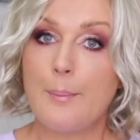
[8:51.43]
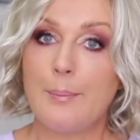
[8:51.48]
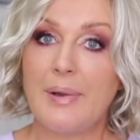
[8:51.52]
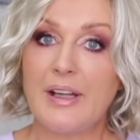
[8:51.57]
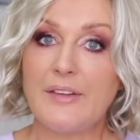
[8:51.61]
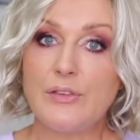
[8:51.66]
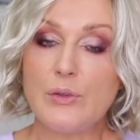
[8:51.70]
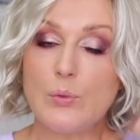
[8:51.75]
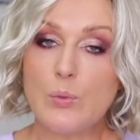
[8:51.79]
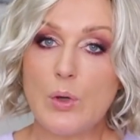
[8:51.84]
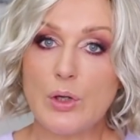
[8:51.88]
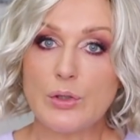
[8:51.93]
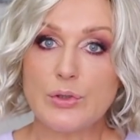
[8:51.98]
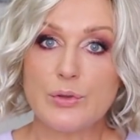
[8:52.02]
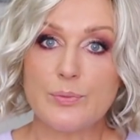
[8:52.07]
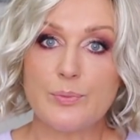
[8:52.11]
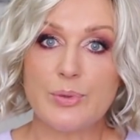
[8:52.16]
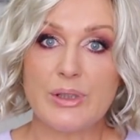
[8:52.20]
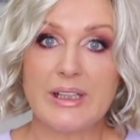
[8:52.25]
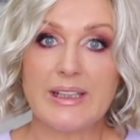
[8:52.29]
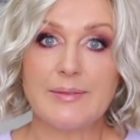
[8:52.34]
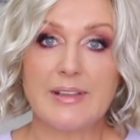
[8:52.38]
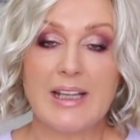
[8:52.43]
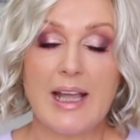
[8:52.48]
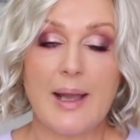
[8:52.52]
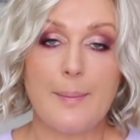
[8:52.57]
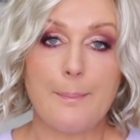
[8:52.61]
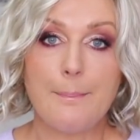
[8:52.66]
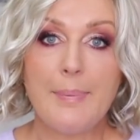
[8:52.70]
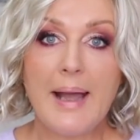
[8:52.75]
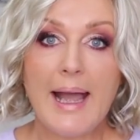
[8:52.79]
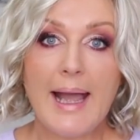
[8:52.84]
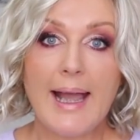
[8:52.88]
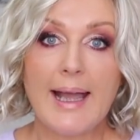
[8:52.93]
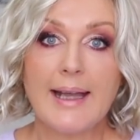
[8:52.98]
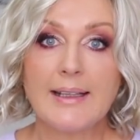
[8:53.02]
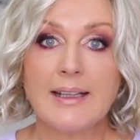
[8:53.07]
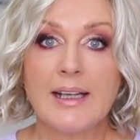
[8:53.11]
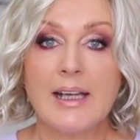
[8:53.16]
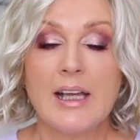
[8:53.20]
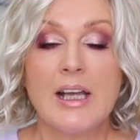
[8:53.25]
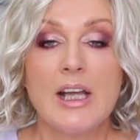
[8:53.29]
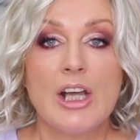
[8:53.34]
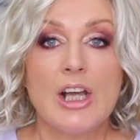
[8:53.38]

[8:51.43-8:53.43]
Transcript: But if you want to bring that back,